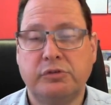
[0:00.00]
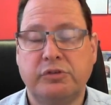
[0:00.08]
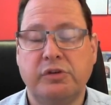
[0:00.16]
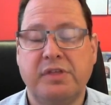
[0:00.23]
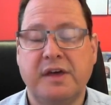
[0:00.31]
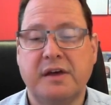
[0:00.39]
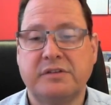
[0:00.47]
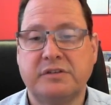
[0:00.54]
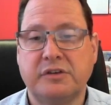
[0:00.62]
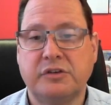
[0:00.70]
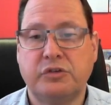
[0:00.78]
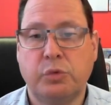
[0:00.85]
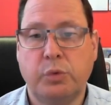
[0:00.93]

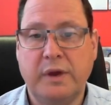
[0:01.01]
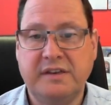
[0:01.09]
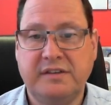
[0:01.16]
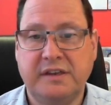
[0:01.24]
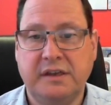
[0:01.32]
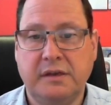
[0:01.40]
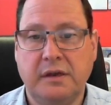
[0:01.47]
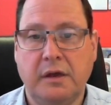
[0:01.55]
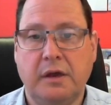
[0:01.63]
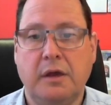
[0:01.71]
2020